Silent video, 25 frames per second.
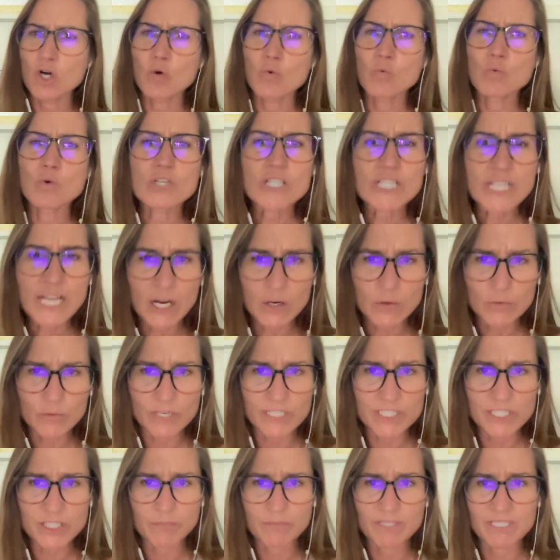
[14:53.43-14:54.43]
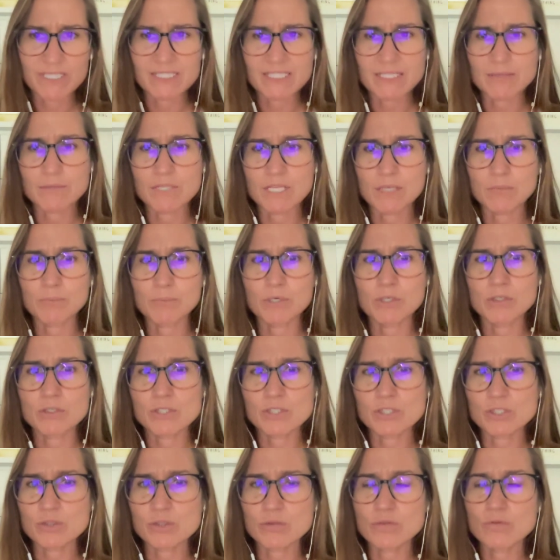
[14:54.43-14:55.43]
workout regimens in the
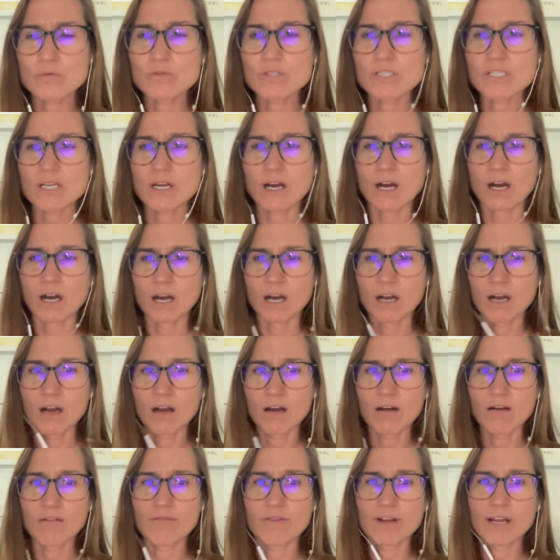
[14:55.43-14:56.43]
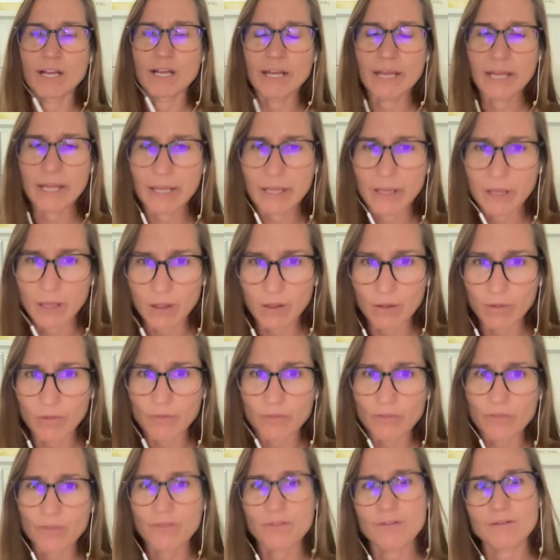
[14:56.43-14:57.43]
pursuit of
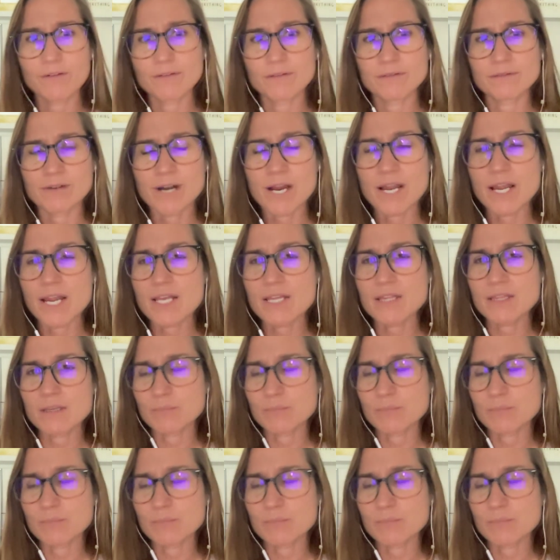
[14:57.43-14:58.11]
health, right?